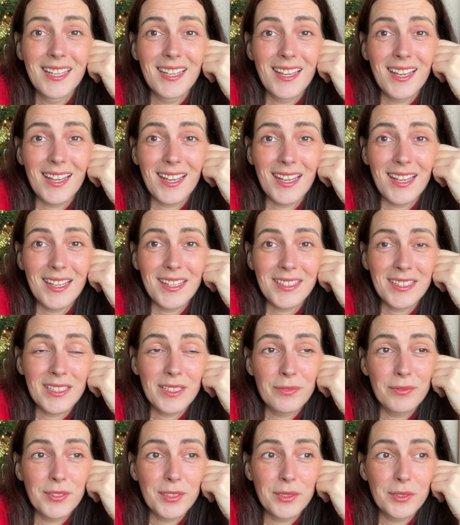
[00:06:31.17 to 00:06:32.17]
And
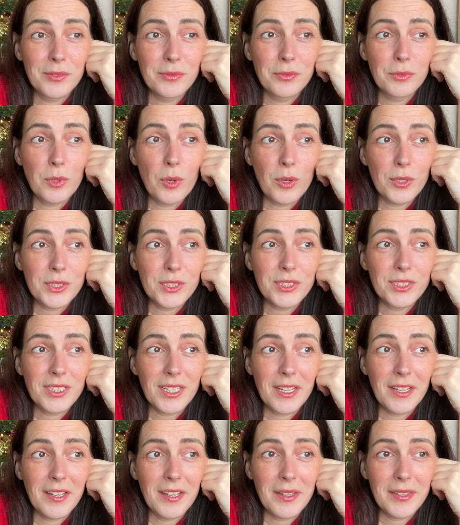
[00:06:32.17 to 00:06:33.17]
if you've watched
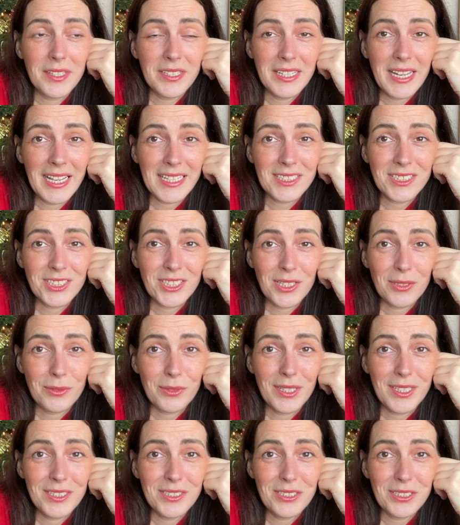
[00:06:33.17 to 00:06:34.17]
The Next
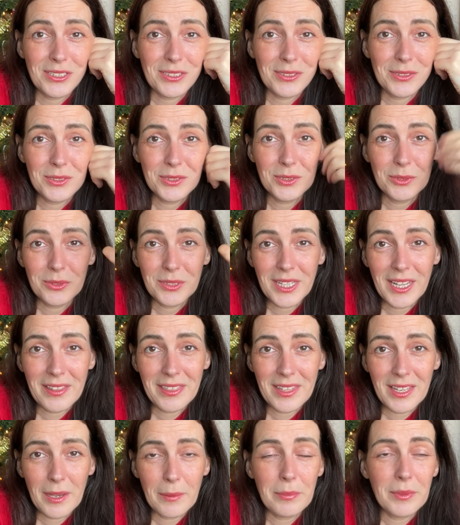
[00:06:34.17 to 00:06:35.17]
Generation, you'll get that.